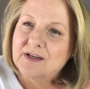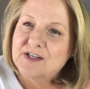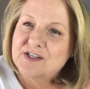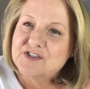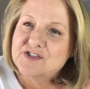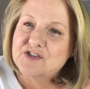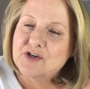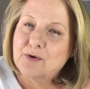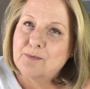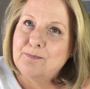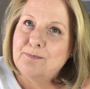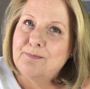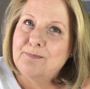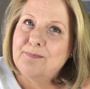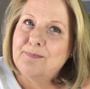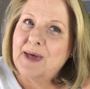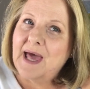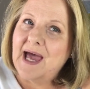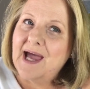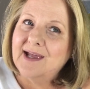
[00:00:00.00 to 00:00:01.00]
So
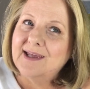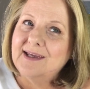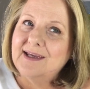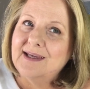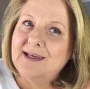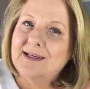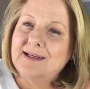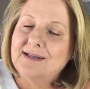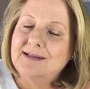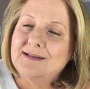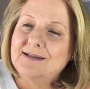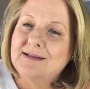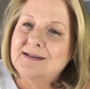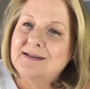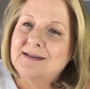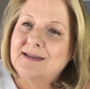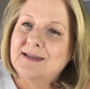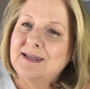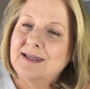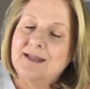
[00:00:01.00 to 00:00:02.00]
back
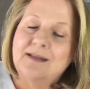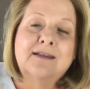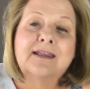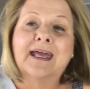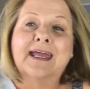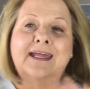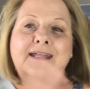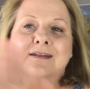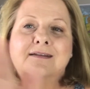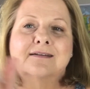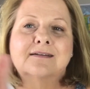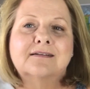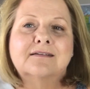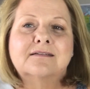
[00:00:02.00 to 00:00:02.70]
in the late